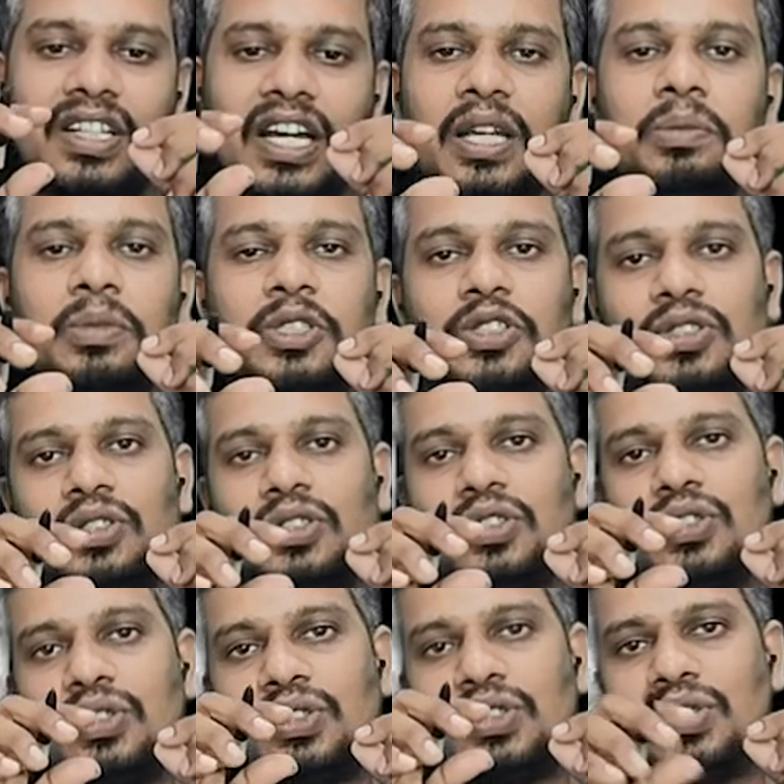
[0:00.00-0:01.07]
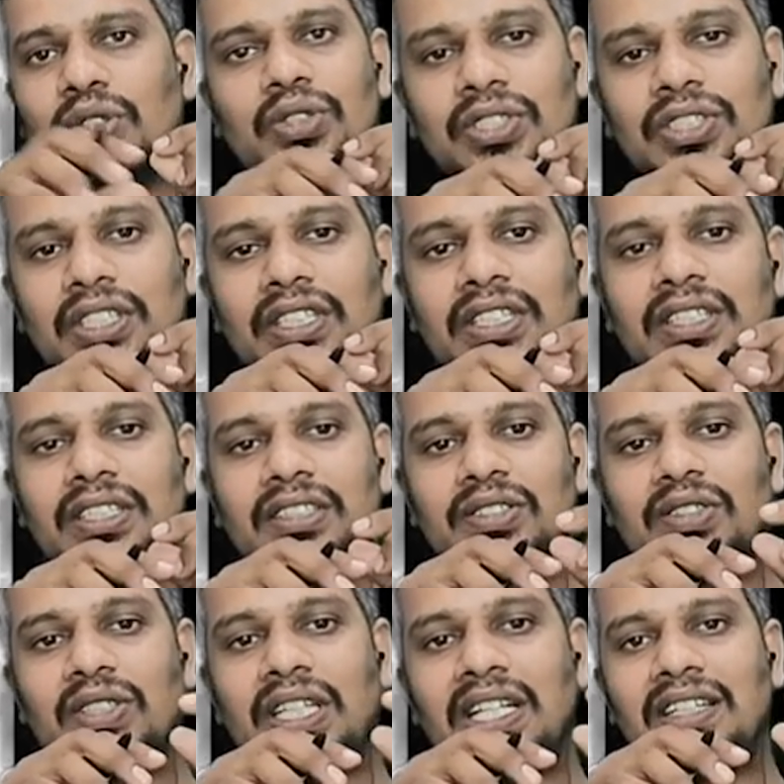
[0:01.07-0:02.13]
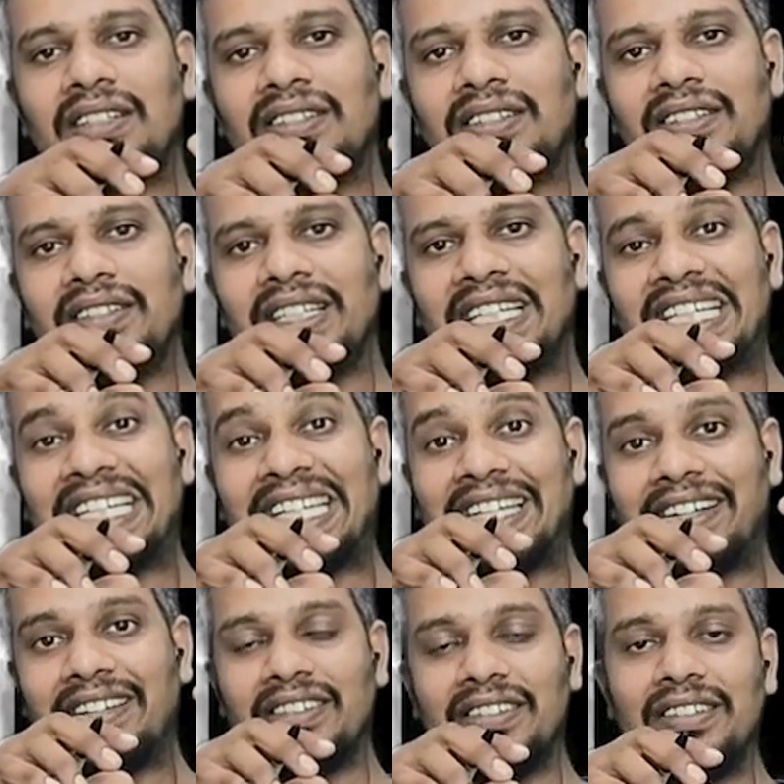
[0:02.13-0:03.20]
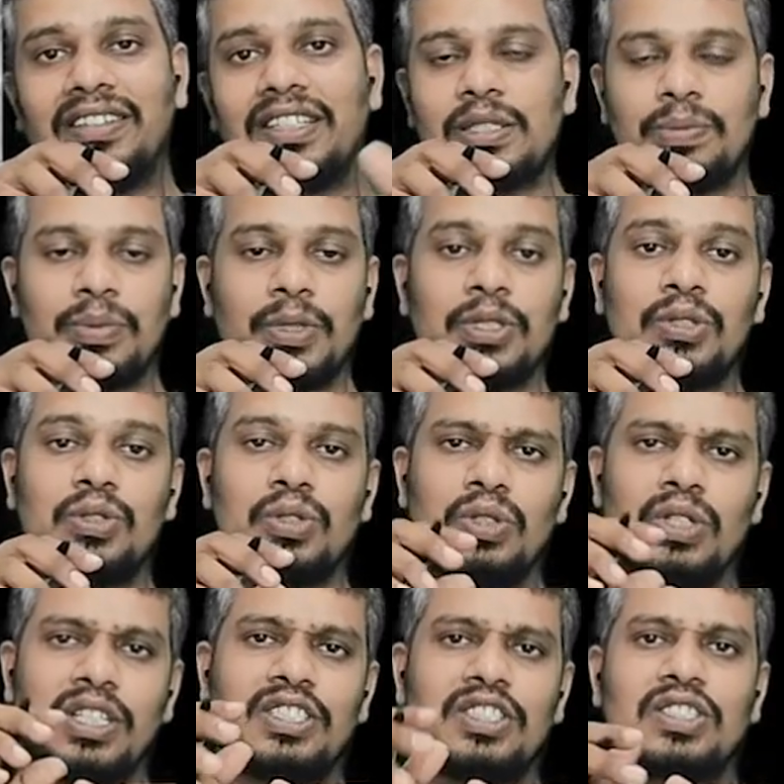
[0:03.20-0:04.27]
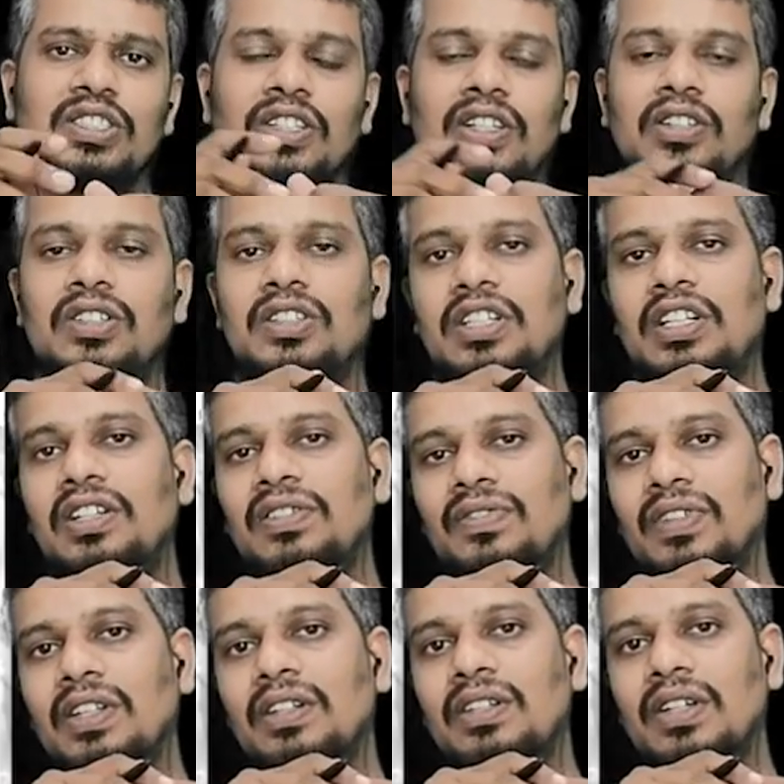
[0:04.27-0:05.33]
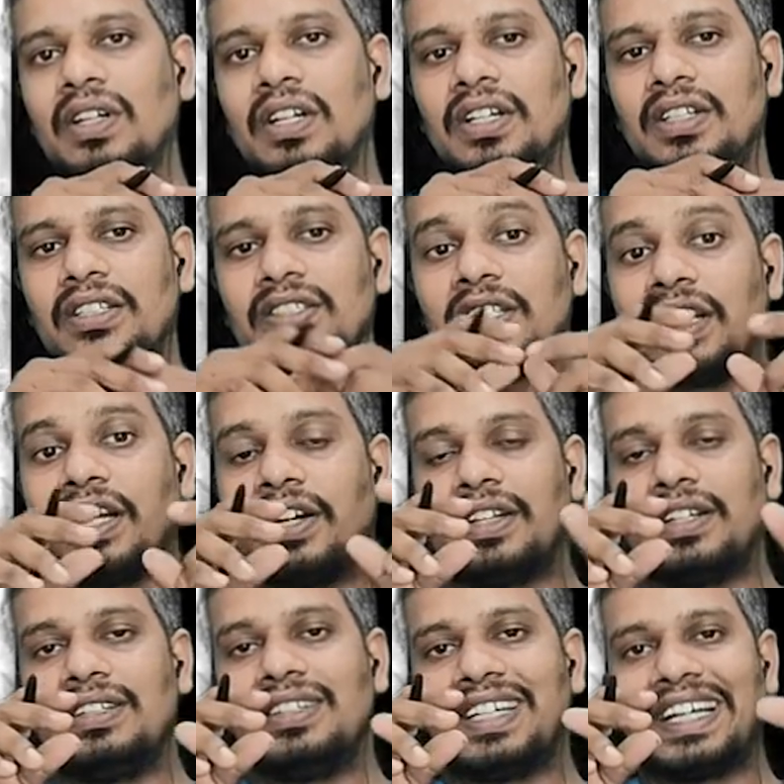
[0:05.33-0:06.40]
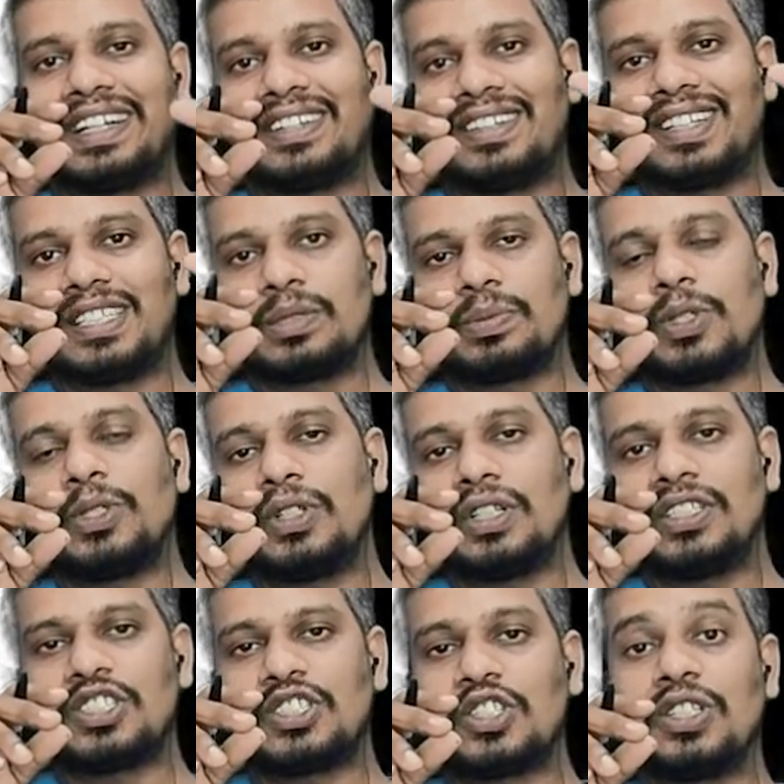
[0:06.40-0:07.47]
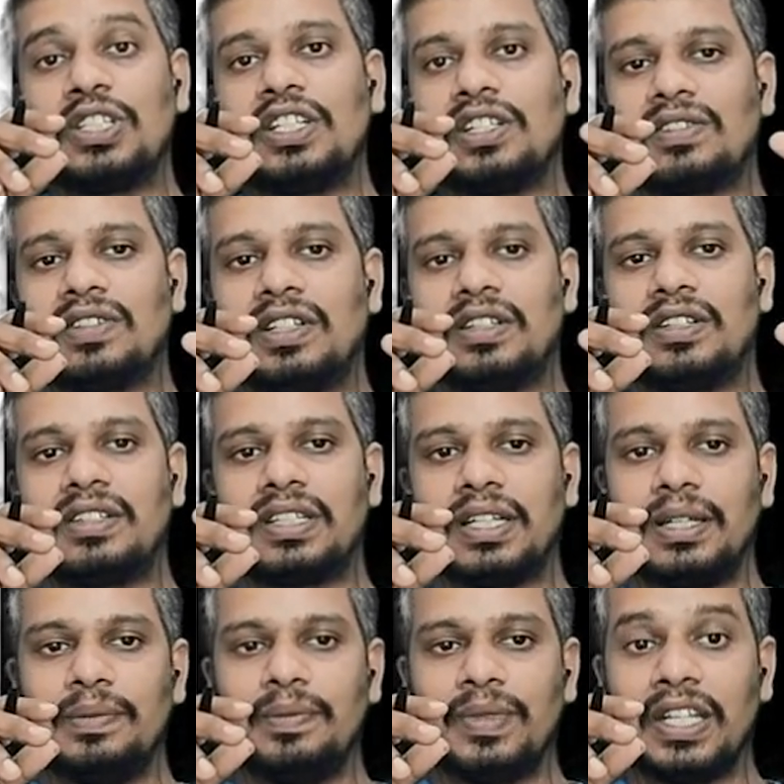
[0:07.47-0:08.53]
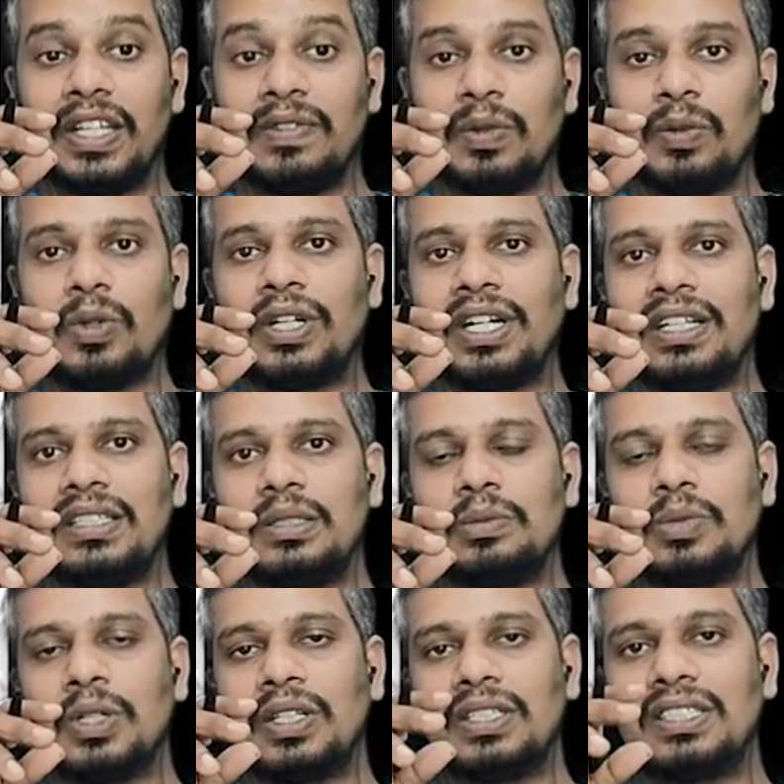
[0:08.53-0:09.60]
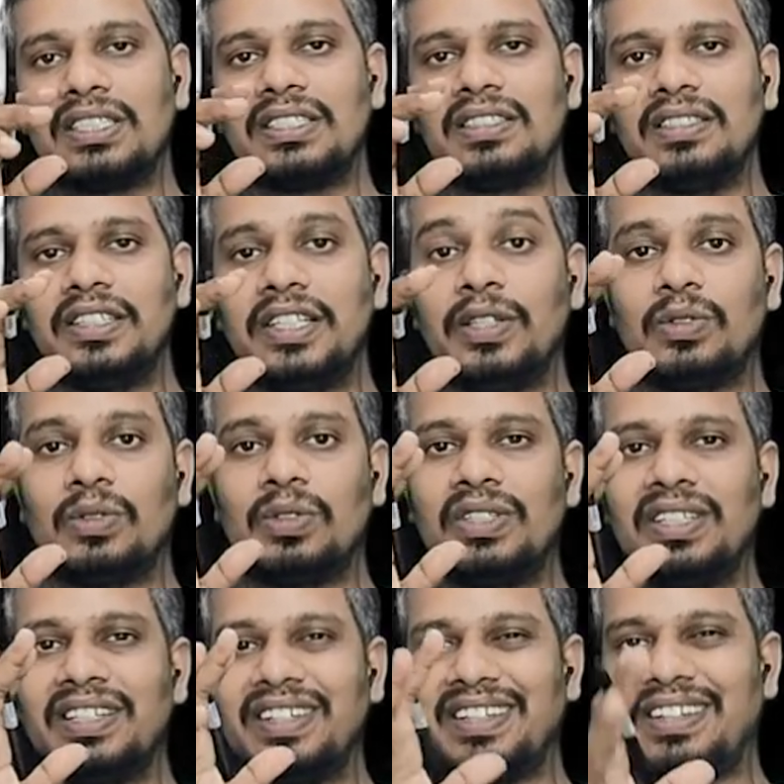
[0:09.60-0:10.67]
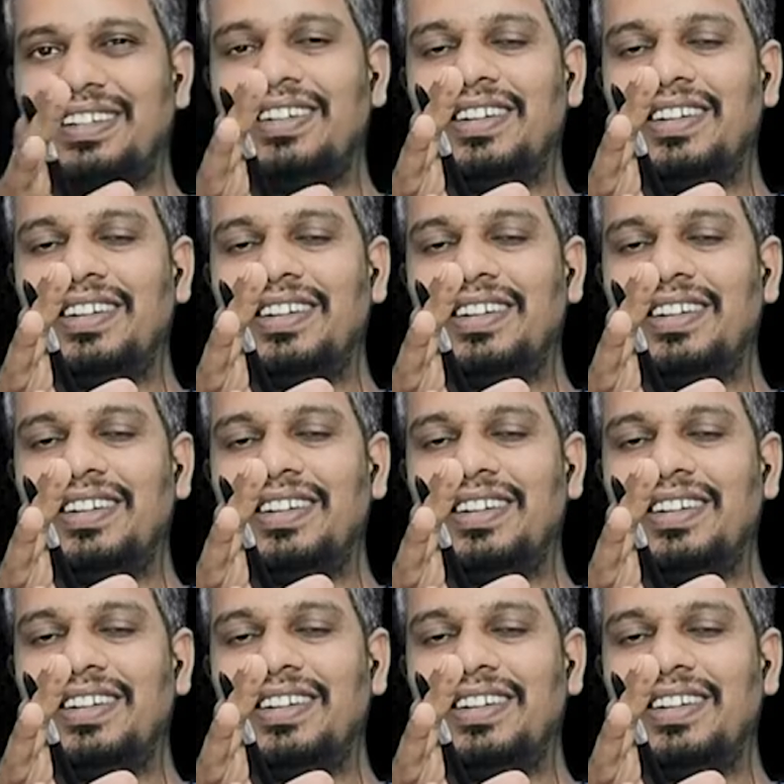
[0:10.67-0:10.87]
time is so short, so electron cannot respond to at short interval of, sorry, ion cannot respond at short interval of time. Even orientation polarization, it won't